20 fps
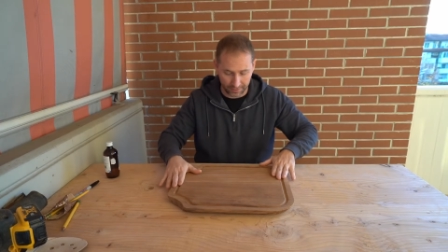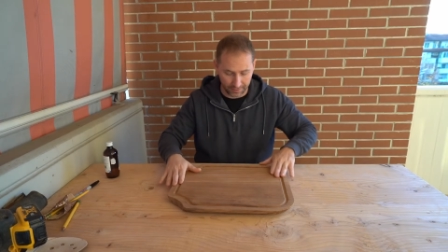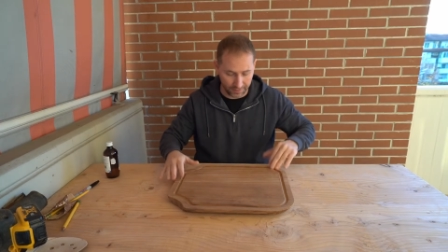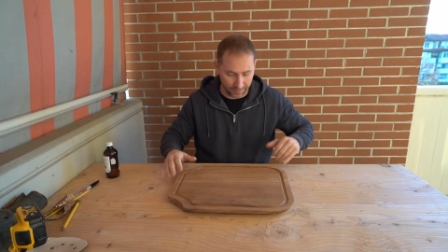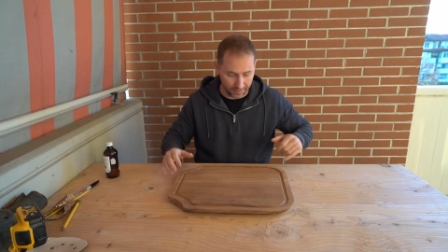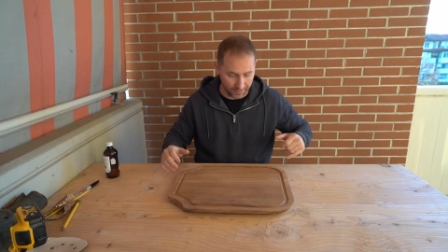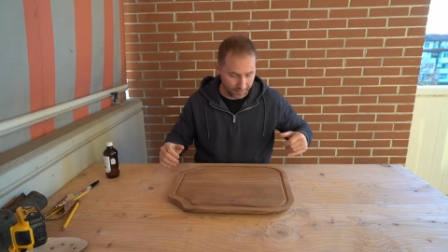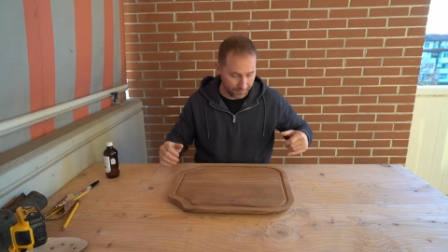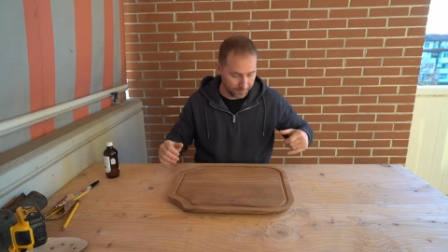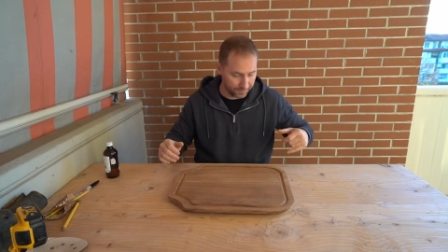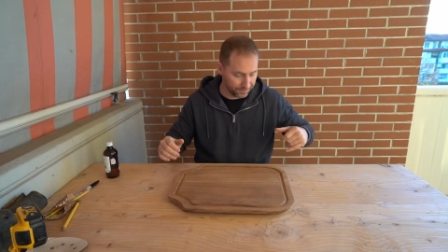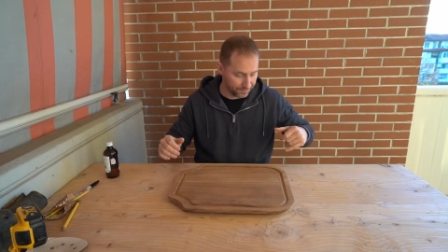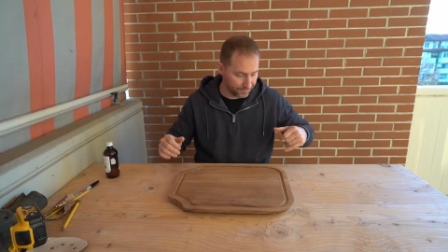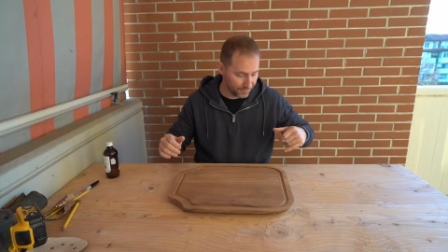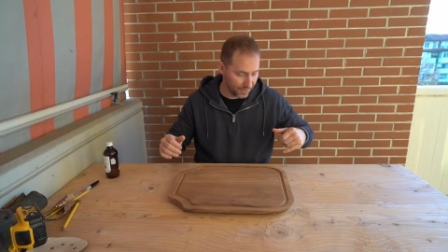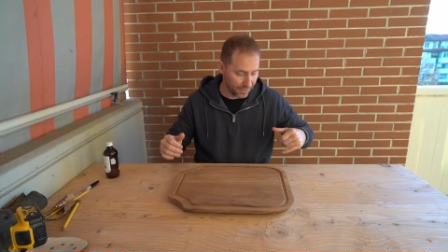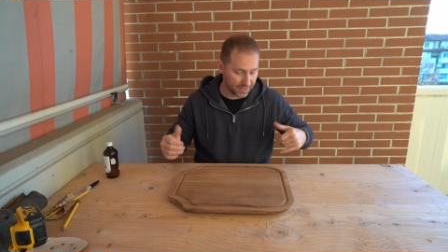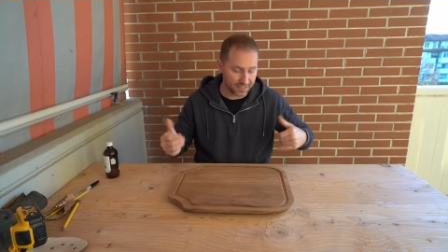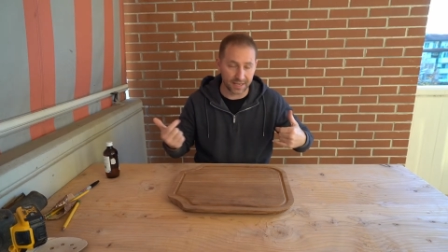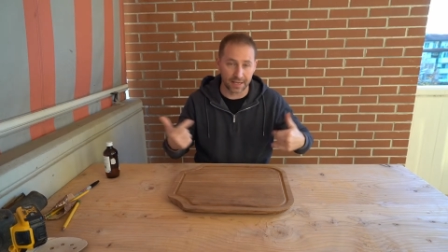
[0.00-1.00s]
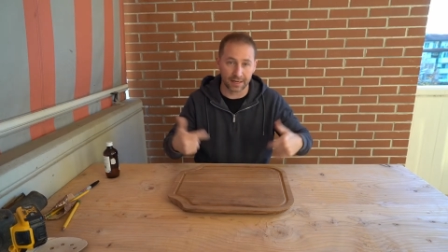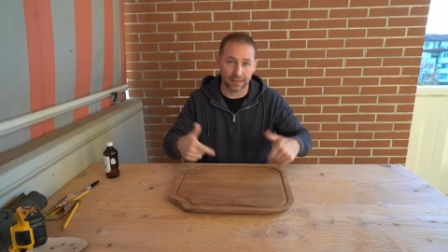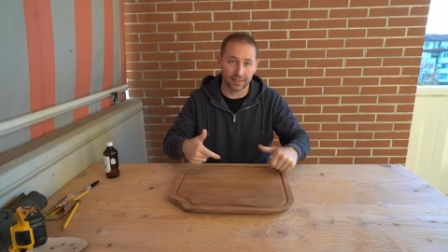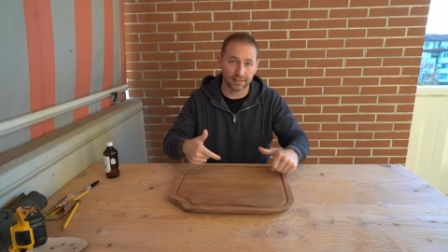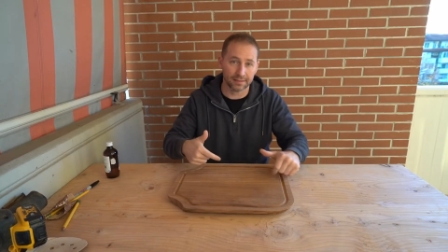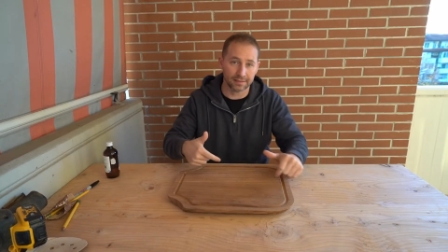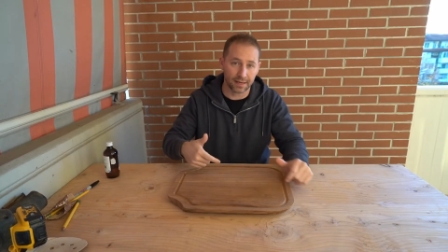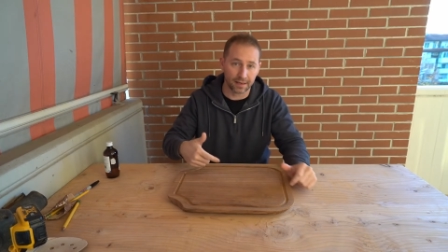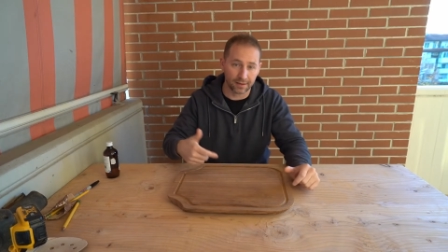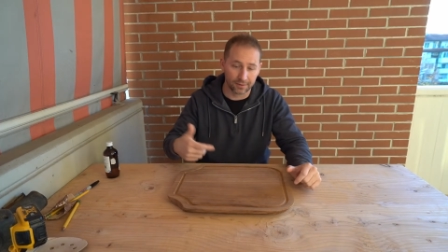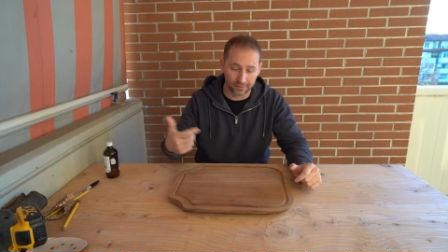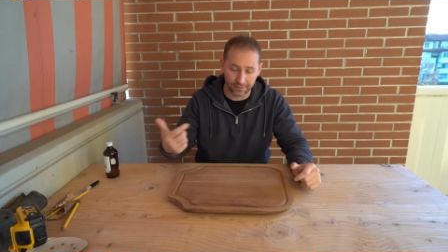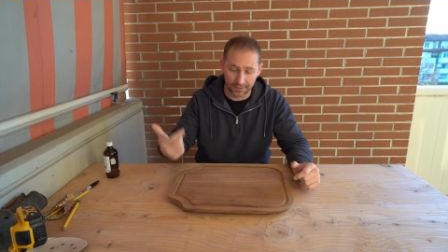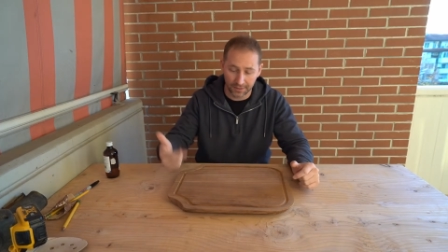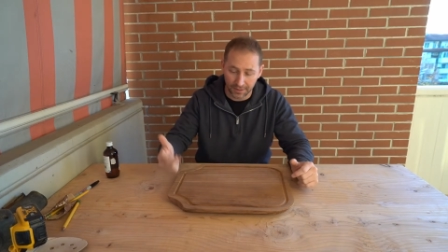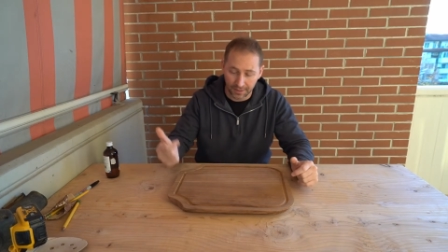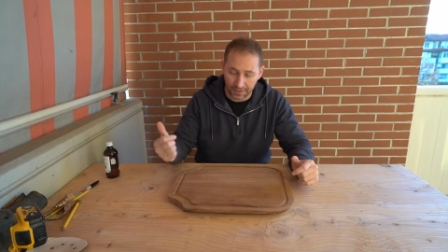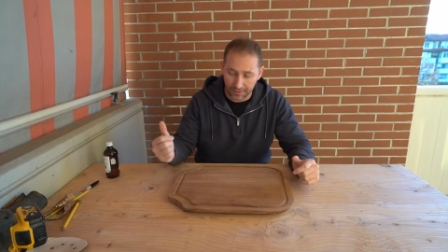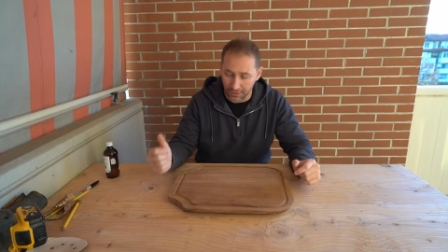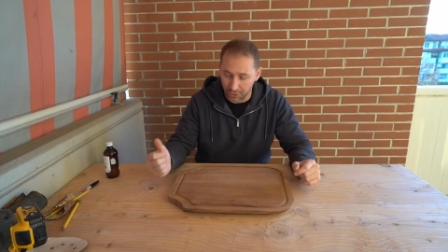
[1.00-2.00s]
I sanded it down,
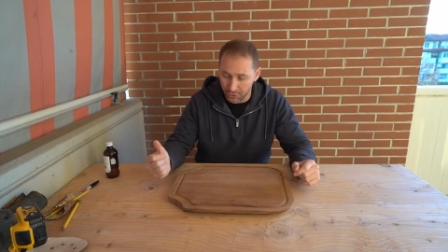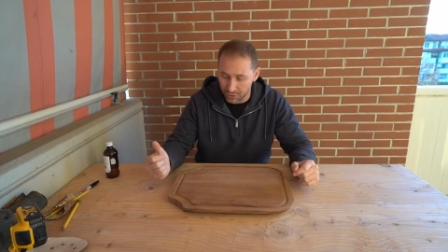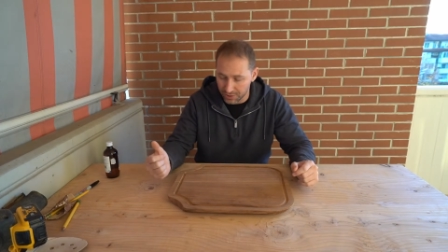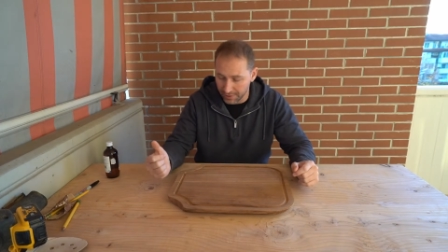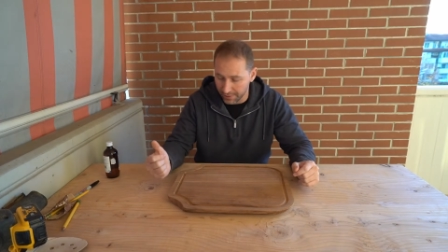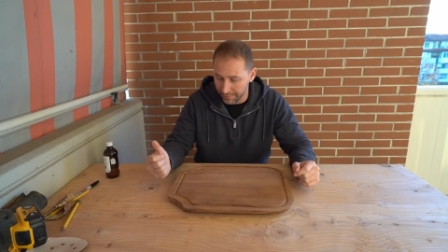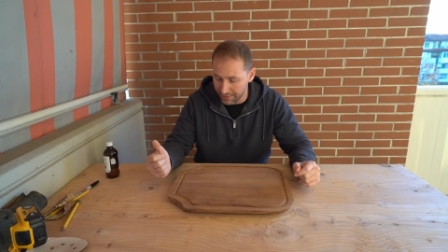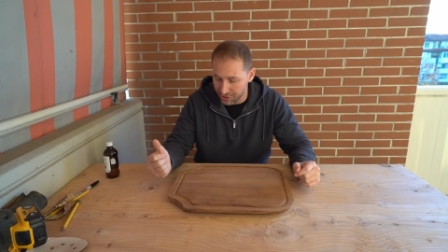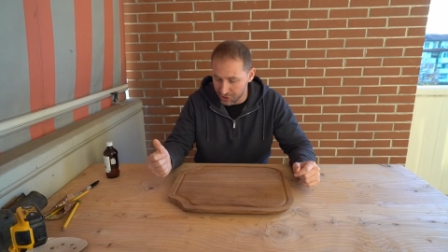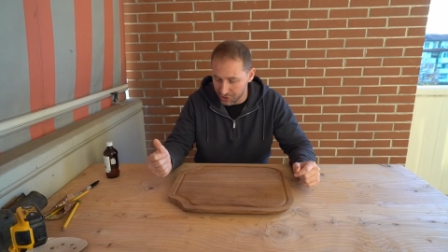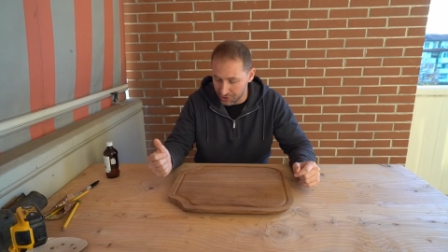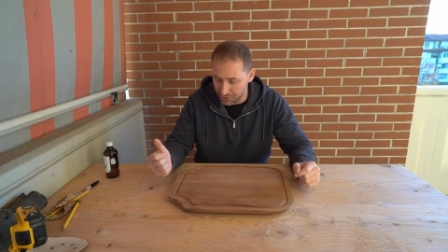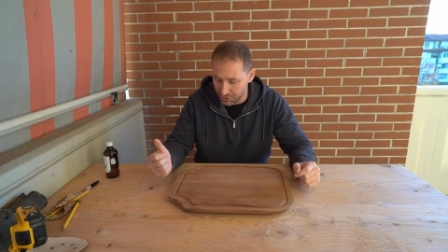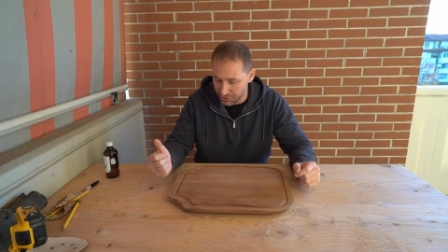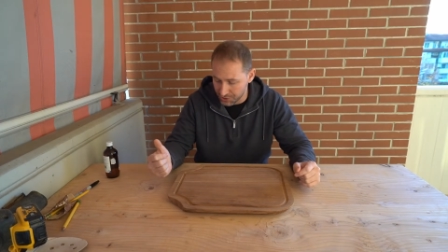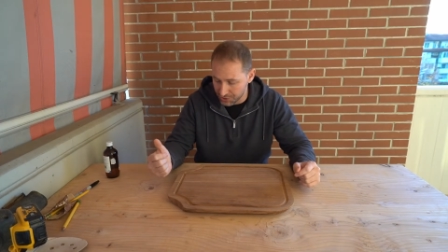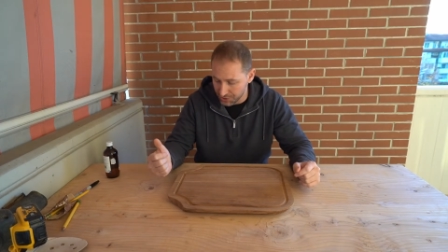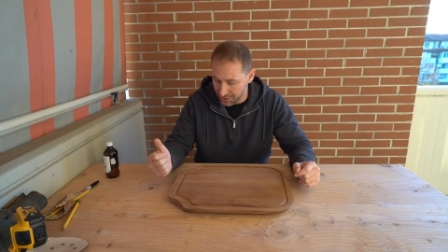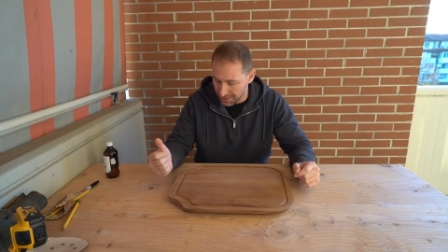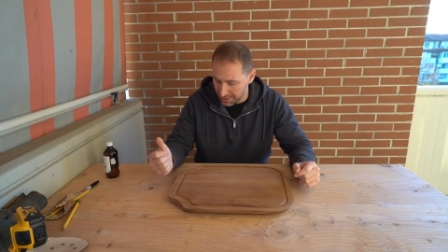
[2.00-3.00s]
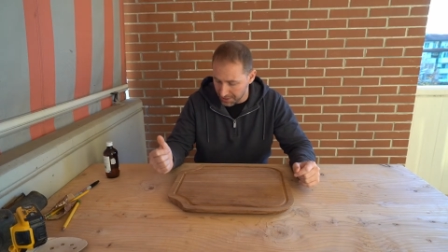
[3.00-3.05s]
use lemon juice.